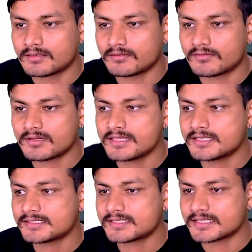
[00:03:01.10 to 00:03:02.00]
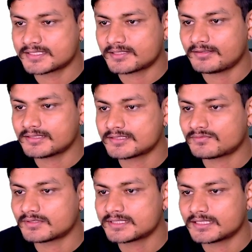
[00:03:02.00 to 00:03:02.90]
run this, install this
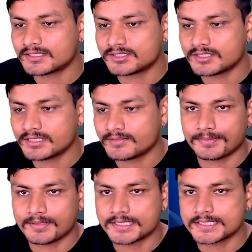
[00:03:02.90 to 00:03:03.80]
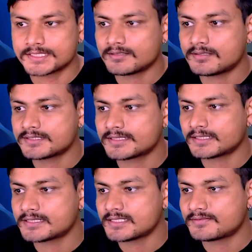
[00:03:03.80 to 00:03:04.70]
first actually. Installed
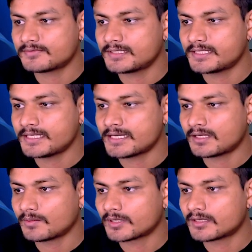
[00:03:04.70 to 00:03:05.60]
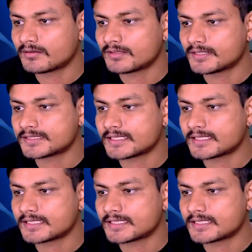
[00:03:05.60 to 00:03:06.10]
successfully. Now I'm going to run this